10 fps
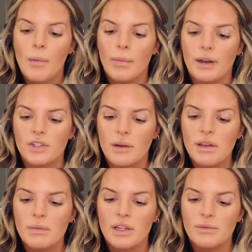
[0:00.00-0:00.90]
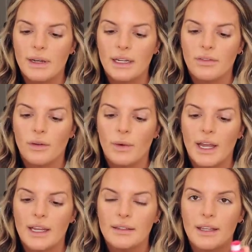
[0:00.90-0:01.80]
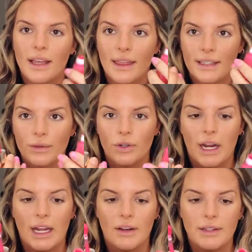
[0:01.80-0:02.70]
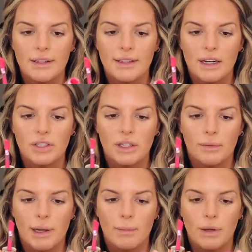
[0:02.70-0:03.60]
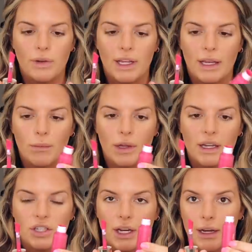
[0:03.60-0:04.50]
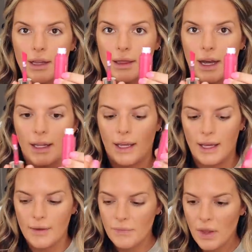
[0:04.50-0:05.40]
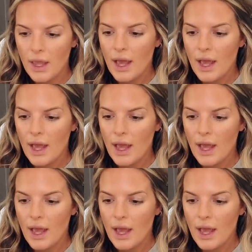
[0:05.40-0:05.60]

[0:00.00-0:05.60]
But I've tried my blush many different ways. This one right here, this is actually the Rare Beauty blush in Lucky.